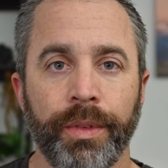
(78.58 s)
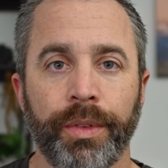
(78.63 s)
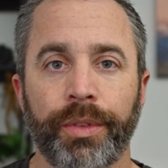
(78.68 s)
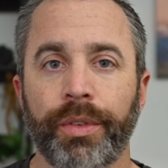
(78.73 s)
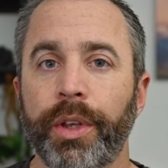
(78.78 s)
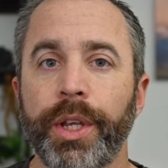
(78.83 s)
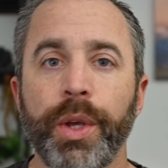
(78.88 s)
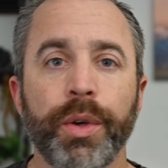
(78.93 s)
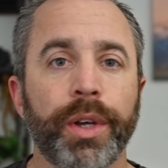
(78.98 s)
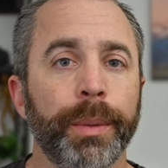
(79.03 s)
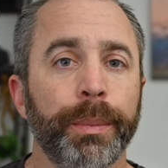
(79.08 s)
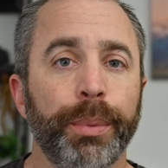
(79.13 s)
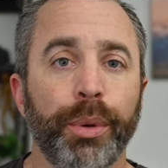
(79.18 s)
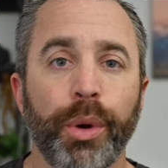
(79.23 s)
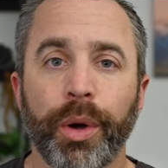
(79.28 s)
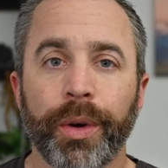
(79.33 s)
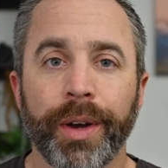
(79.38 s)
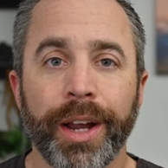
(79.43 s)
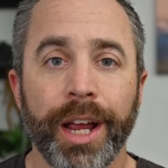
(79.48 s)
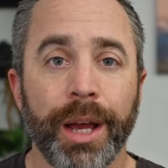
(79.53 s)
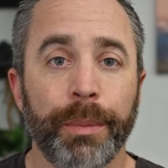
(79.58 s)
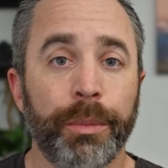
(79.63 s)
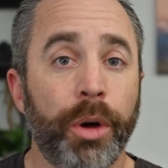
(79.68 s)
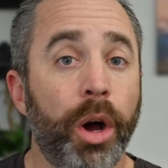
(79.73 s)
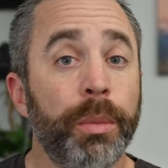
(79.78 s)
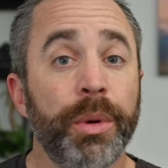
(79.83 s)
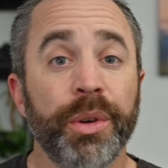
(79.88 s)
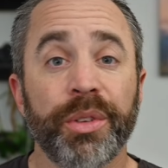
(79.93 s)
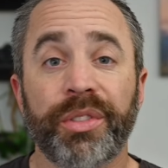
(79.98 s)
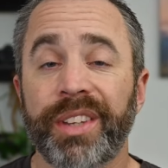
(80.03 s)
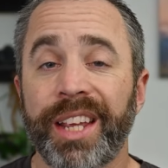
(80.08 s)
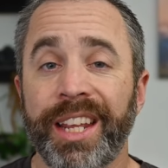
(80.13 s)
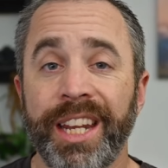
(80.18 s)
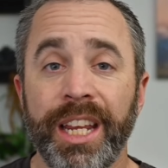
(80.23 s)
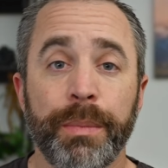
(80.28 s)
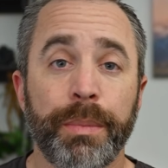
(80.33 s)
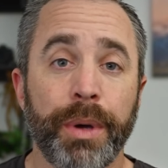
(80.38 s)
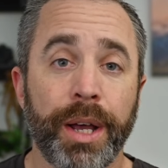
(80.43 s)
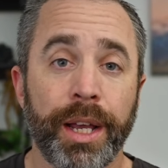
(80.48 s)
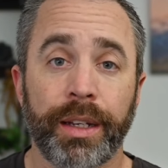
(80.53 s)
So you can program almost
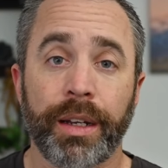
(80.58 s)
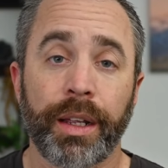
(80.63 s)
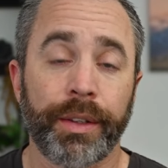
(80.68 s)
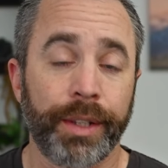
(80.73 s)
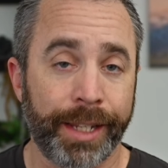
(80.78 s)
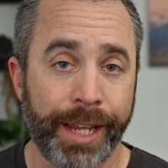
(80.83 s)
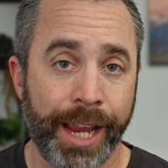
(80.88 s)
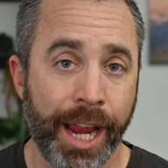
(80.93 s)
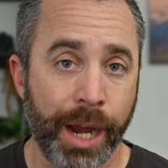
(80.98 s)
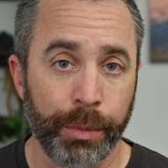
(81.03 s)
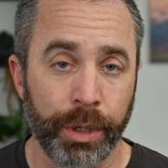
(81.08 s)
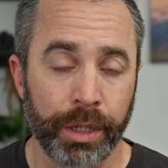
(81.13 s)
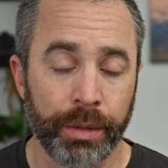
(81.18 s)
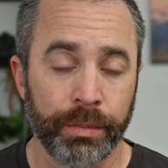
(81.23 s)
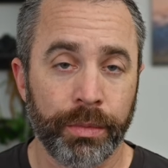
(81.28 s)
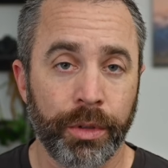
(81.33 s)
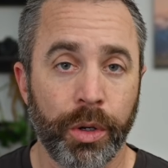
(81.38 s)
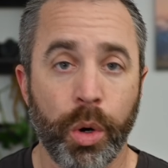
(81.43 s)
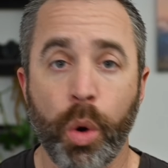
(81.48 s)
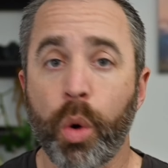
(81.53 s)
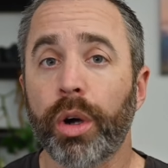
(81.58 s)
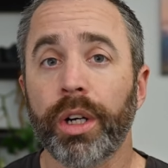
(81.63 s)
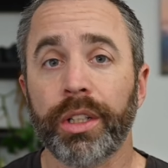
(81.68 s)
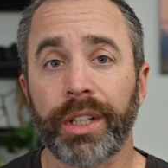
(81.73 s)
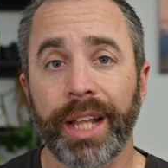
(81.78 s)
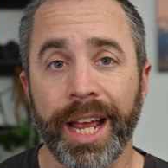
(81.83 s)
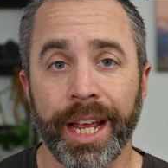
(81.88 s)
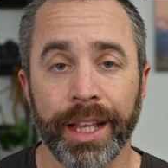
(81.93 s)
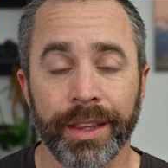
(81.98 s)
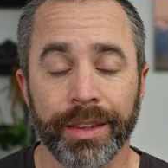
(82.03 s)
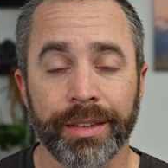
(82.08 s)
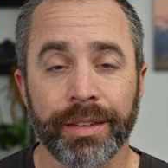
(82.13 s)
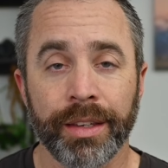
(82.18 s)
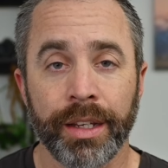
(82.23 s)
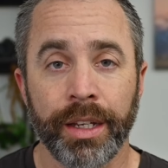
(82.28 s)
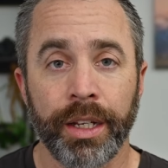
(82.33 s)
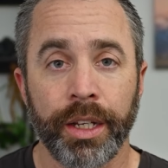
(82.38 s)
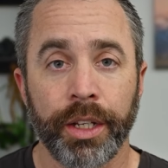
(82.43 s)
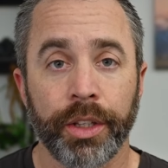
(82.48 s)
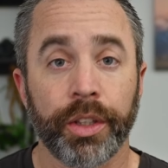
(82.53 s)
any button on the camera or lens
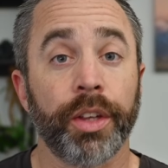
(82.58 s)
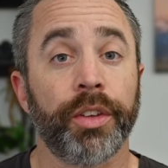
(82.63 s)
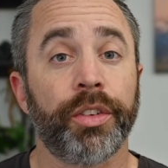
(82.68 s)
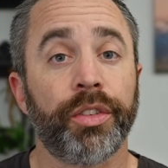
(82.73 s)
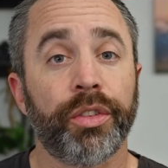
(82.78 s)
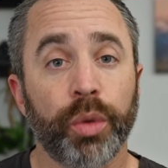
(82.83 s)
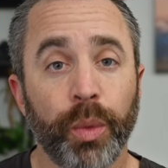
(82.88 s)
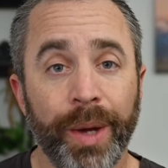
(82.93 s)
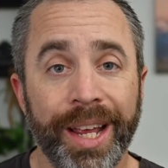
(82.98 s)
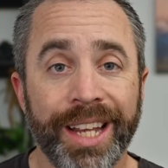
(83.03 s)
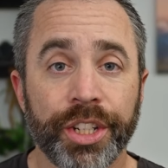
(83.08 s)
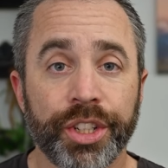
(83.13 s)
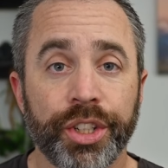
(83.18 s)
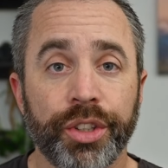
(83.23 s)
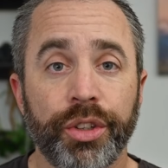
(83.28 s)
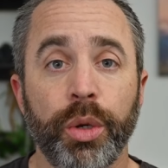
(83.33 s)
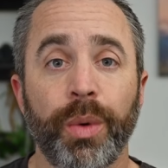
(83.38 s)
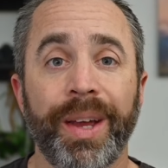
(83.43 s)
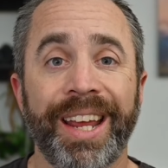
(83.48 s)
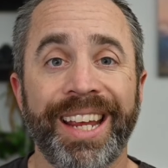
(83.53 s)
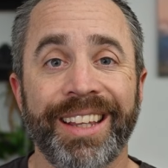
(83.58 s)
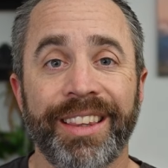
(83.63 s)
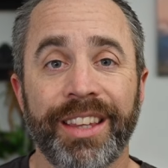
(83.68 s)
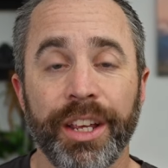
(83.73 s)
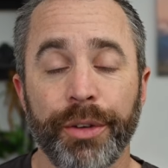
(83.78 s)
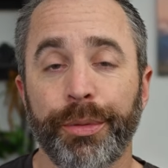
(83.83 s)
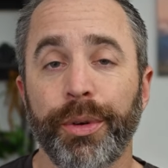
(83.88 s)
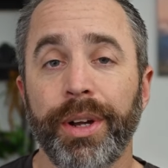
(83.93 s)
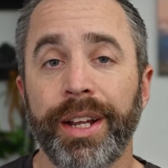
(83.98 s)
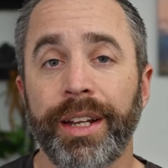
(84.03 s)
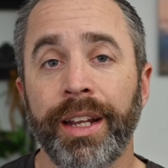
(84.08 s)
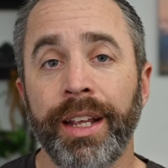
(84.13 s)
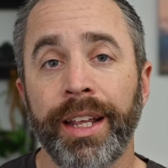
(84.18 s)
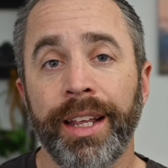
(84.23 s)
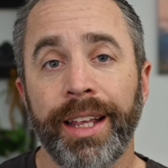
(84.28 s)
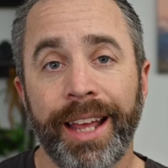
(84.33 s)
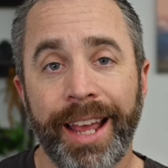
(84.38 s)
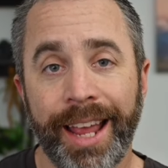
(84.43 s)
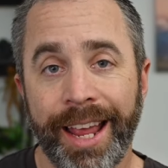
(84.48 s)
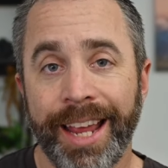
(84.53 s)
to switch to a different
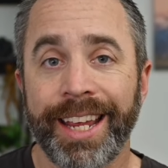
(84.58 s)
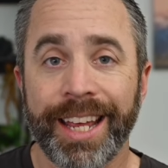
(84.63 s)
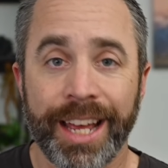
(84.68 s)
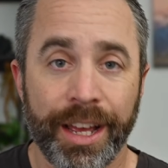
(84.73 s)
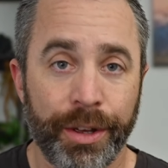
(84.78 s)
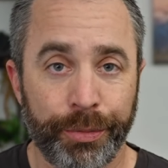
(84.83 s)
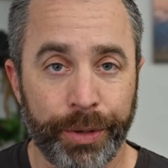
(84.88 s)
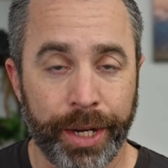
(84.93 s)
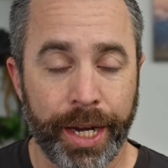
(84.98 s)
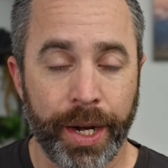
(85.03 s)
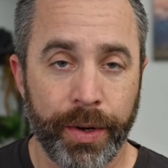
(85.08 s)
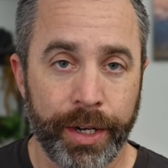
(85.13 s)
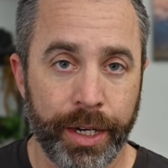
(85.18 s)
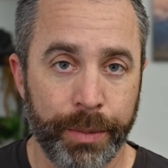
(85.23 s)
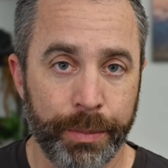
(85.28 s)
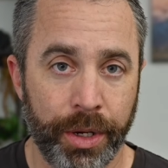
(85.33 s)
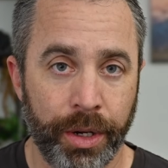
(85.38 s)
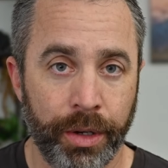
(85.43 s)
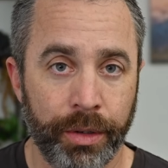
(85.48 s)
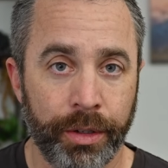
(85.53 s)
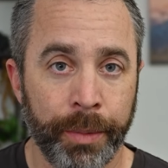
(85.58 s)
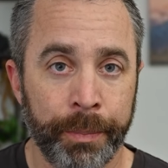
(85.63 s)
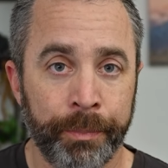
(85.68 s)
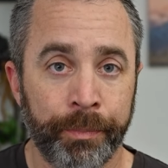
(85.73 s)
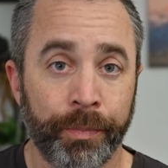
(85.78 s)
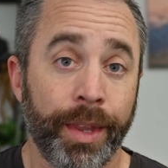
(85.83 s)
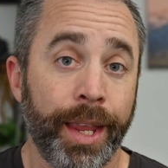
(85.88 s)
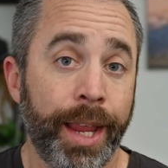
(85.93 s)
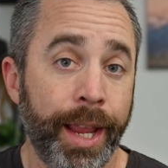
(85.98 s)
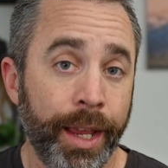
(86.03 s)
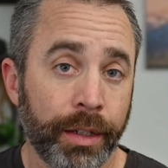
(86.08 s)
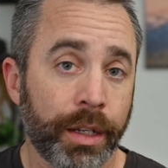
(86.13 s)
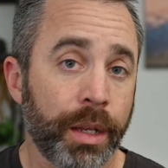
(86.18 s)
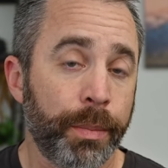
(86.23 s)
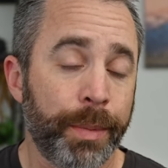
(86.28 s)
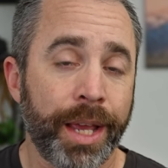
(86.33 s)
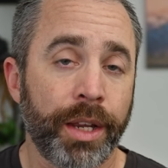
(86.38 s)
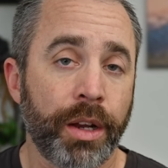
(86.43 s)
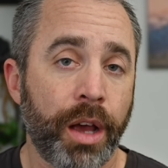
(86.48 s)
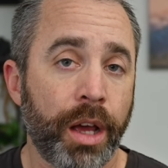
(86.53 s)
AF area mode and
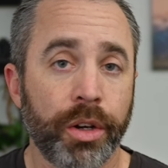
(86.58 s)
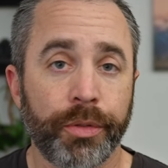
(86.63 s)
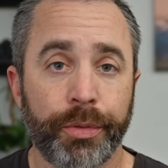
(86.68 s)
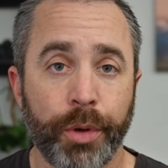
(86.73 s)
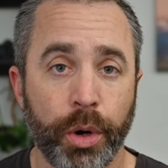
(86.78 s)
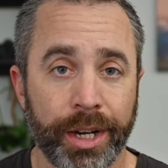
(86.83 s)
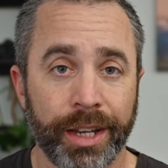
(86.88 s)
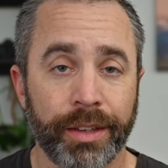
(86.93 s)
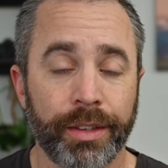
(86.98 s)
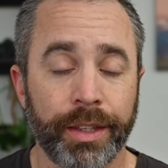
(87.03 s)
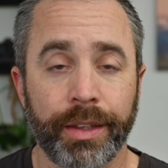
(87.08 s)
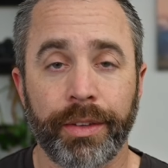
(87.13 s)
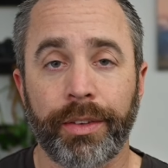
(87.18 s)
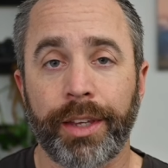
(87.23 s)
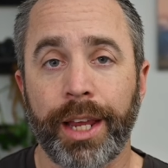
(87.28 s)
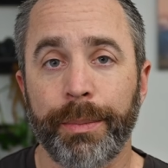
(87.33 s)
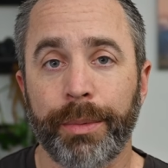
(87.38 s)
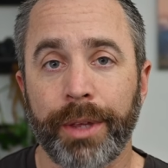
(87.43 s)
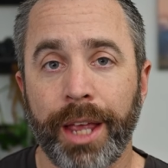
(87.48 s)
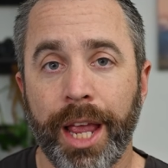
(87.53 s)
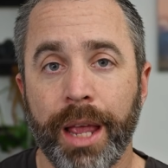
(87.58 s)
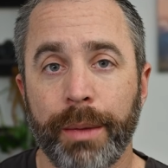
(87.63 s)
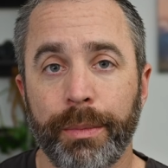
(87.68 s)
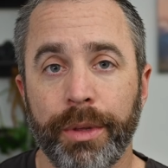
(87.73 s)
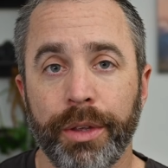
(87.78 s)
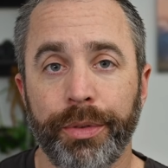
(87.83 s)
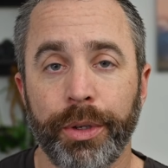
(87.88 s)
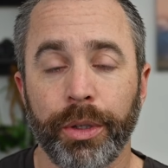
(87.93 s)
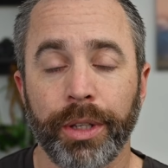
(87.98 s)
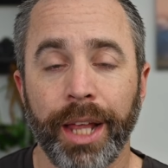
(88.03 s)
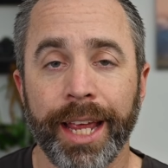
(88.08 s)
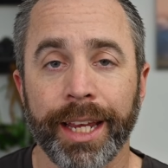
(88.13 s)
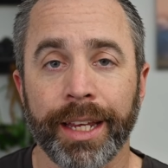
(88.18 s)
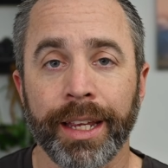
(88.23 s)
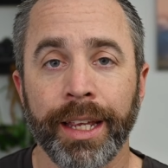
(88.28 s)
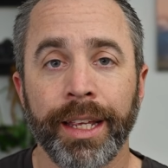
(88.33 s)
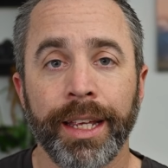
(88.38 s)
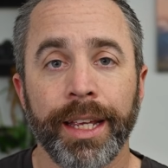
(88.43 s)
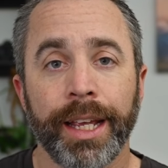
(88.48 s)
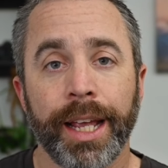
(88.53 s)
command autofocus at the same time if you like.
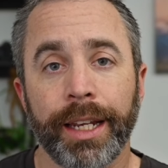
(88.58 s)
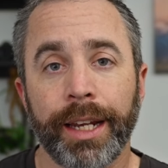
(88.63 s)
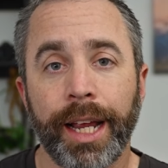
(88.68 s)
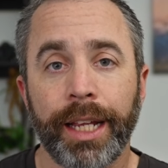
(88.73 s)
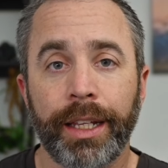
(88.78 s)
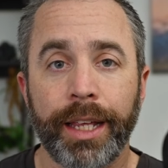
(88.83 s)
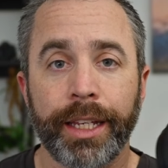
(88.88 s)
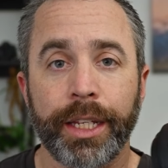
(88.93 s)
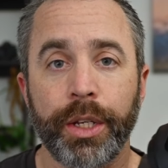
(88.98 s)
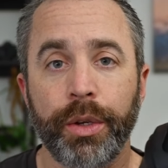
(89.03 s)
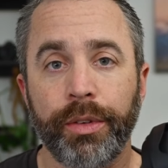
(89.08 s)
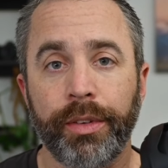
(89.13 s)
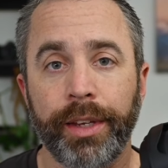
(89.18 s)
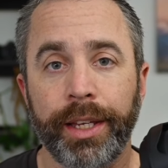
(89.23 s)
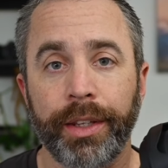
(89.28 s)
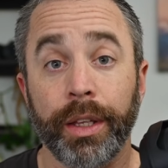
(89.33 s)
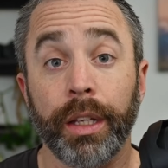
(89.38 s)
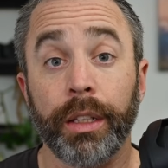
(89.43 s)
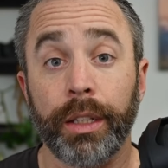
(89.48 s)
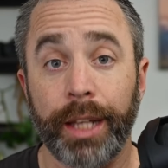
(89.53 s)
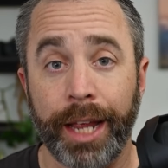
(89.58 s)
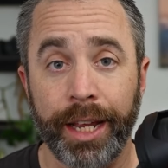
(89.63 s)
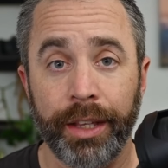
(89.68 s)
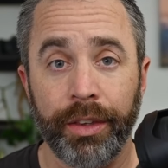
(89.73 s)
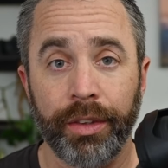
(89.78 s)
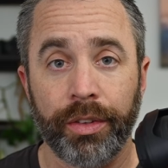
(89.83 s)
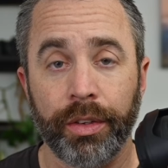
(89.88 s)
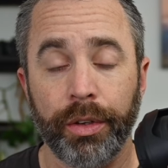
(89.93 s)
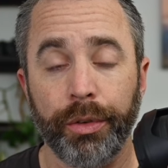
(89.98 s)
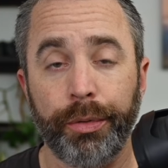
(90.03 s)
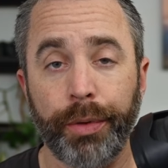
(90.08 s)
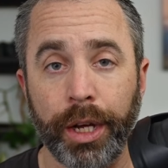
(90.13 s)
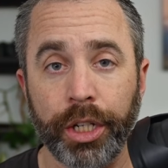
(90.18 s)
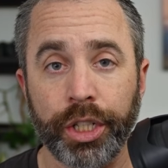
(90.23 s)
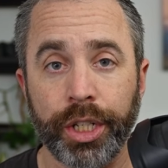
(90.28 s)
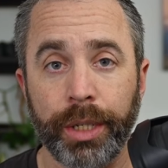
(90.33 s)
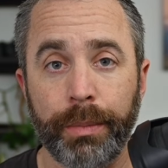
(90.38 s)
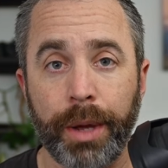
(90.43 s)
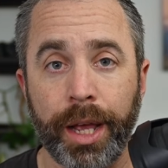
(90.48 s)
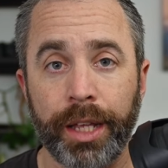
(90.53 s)
And I like using the lens
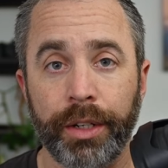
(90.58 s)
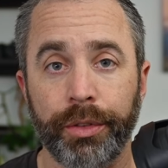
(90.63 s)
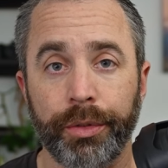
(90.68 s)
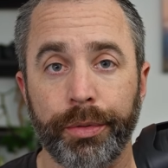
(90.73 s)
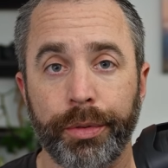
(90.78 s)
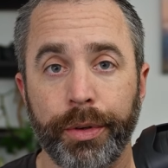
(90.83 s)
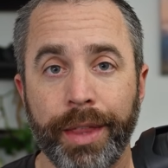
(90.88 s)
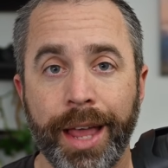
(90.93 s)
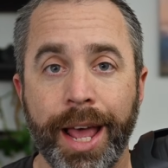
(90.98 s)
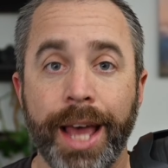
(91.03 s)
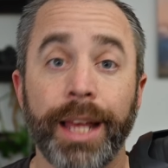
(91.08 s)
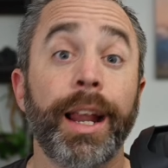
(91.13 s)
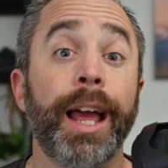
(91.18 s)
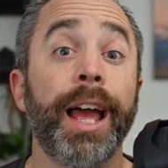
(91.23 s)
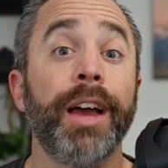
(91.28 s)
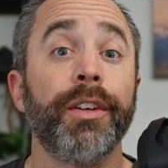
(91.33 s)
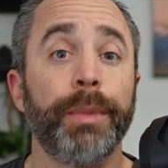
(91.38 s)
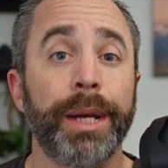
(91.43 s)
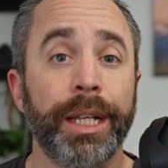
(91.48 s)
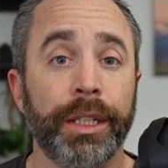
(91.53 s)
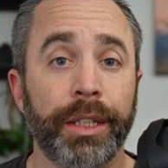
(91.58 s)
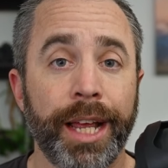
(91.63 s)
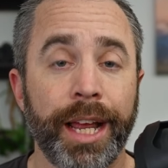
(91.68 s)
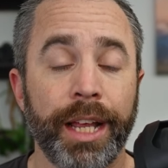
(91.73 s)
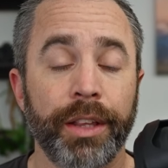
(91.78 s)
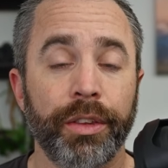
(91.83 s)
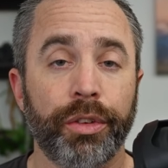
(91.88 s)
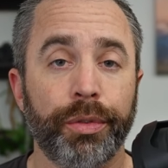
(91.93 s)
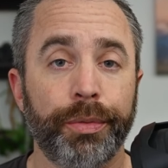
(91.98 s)
function button for that. I have my lens